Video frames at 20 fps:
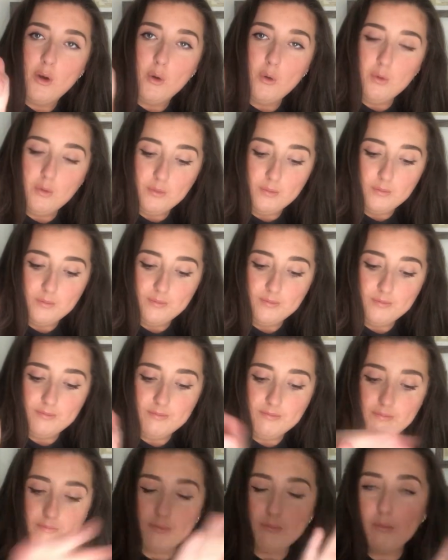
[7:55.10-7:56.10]
Oh,
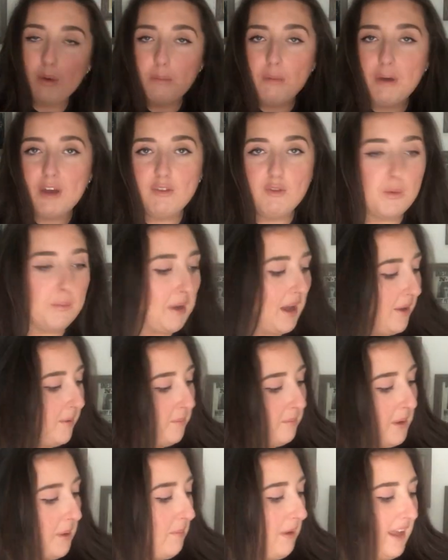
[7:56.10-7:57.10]
bye-bye rubber.
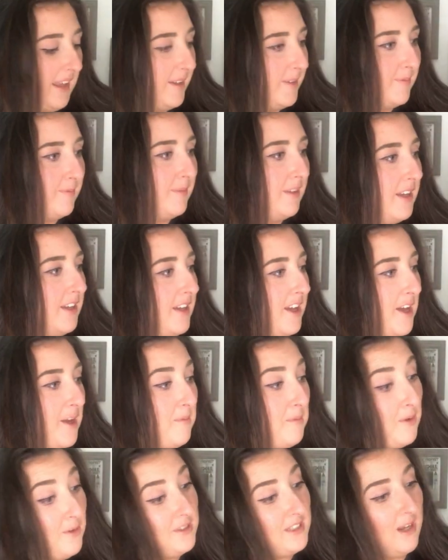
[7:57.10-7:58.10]
Bye-bye.
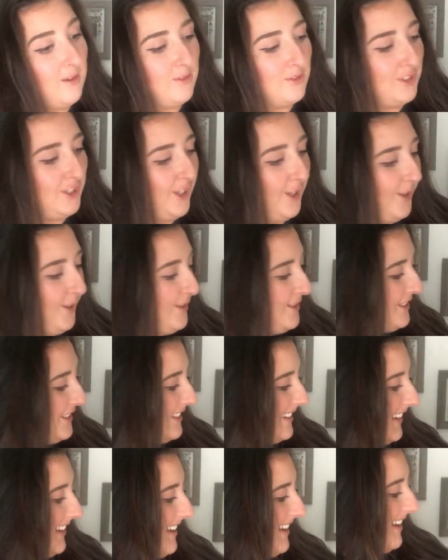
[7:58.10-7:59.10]
But that was
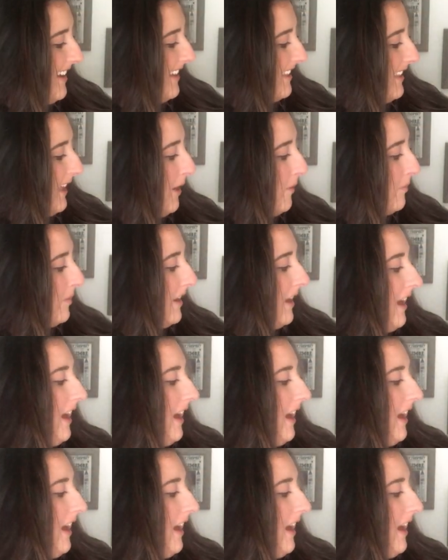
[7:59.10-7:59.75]
cute. Then we